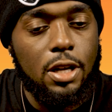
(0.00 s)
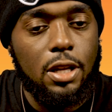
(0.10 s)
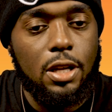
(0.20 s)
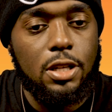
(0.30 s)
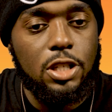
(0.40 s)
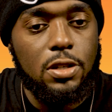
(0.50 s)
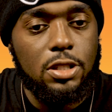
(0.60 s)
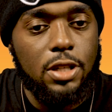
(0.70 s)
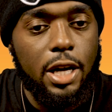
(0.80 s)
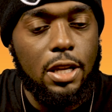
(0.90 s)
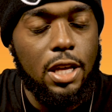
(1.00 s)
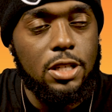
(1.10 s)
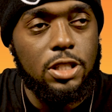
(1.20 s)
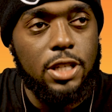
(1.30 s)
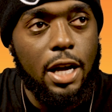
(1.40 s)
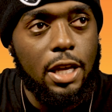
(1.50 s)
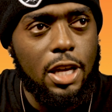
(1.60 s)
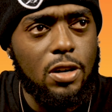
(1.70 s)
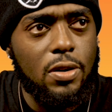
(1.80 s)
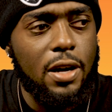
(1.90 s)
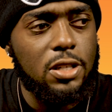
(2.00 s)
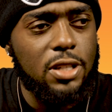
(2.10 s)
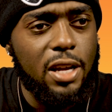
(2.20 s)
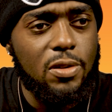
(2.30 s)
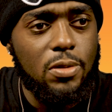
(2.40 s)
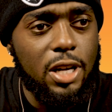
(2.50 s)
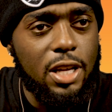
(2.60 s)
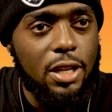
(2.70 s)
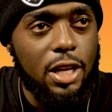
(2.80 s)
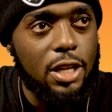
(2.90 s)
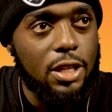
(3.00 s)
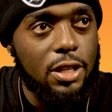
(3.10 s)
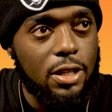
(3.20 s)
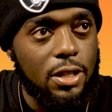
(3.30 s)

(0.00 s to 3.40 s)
And then she was like, Nia just got killed. I was like, What? Like